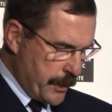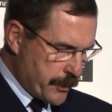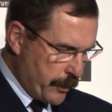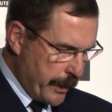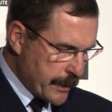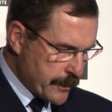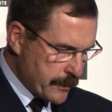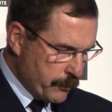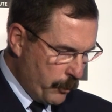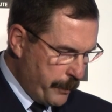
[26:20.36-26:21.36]
This
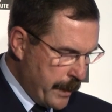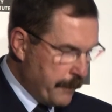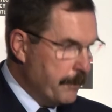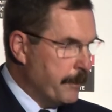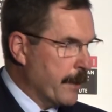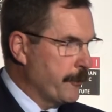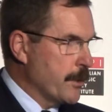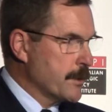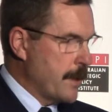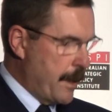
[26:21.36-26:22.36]
release will be but a
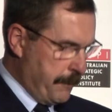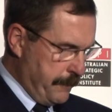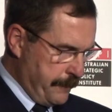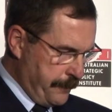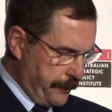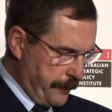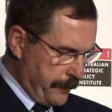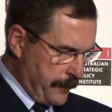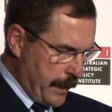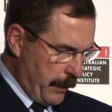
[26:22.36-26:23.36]
first step.
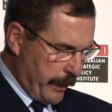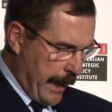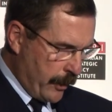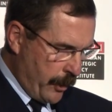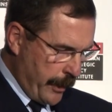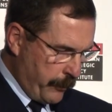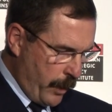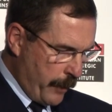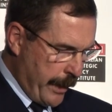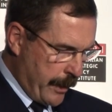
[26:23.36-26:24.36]
It will
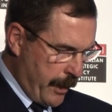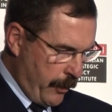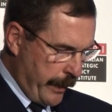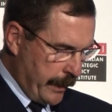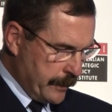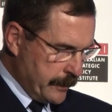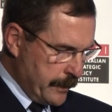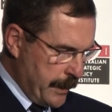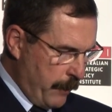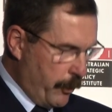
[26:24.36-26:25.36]
outline where we are going
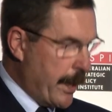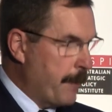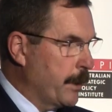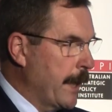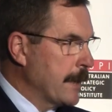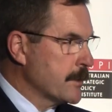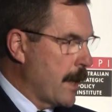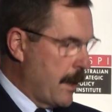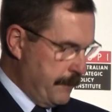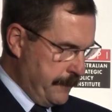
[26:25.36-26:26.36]
and what our plans
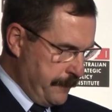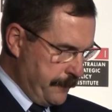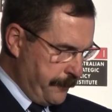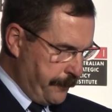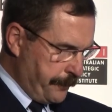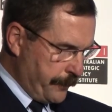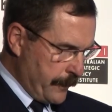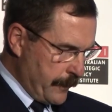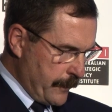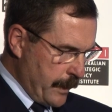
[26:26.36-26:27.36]
are.
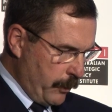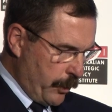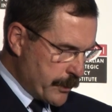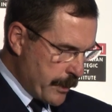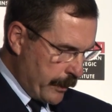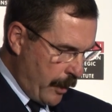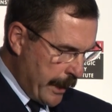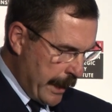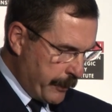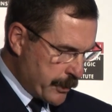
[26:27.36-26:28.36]
We'll also
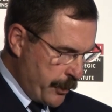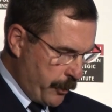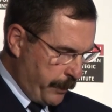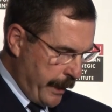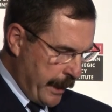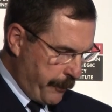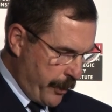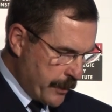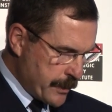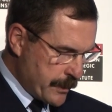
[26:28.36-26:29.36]
align our internal planning
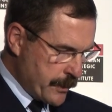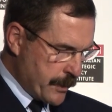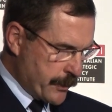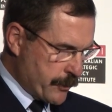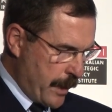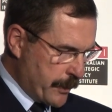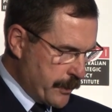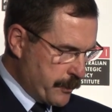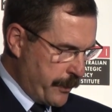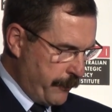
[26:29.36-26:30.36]
processes and
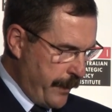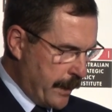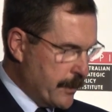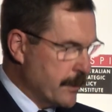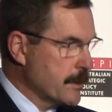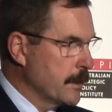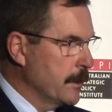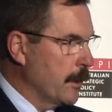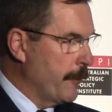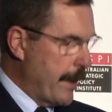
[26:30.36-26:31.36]
structures with the vectors
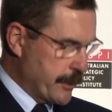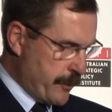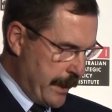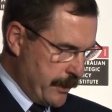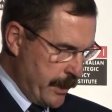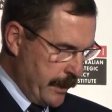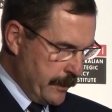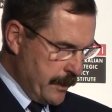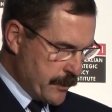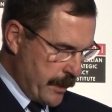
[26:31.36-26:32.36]
of our strategy
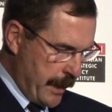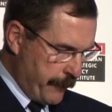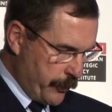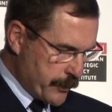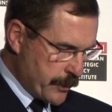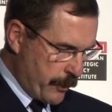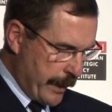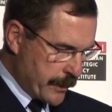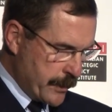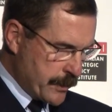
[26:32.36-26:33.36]
so that Air Force
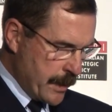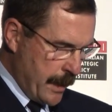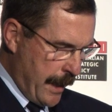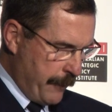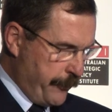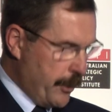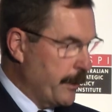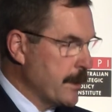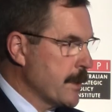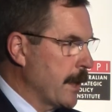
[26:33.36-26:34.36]
directions are
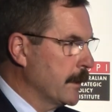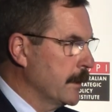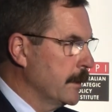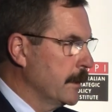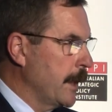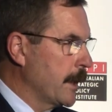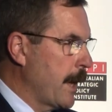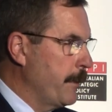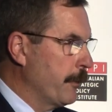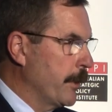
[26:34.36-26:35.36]
firmly set and
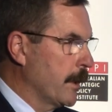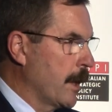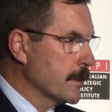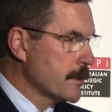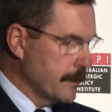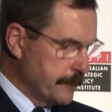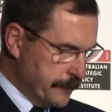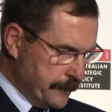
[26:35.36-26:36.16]
can be realised.